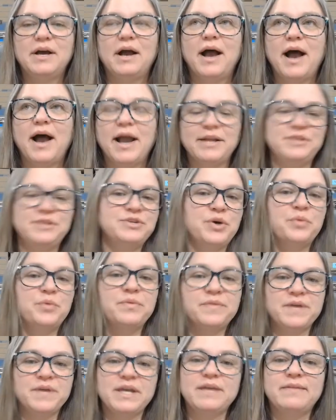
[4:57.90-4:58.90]
I don't
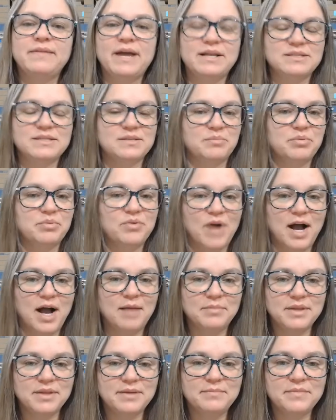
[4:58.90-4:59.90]
think that's a
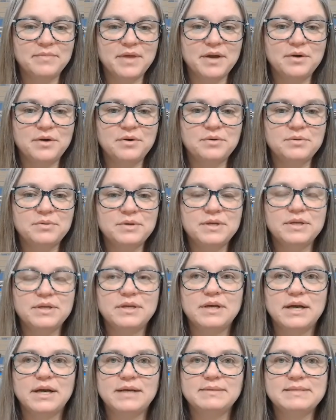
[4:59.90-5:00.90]
problem though.
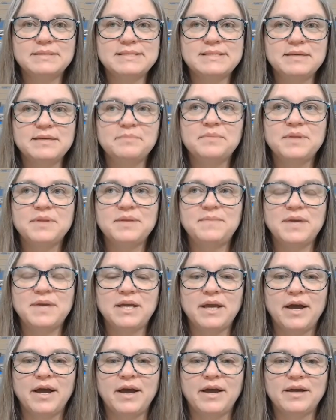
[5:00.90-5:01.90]
simply
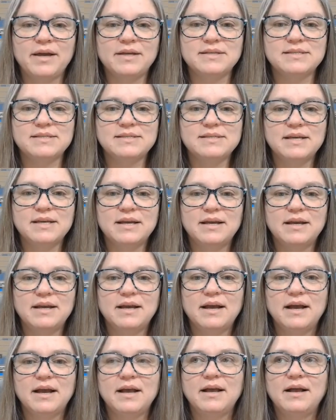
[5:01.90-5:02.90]
because
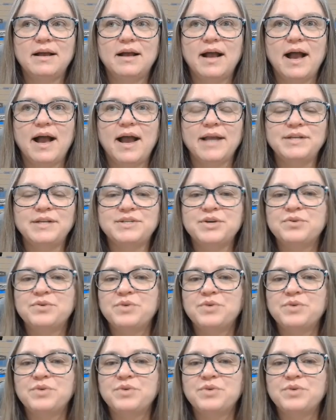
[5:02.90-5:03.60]
I don't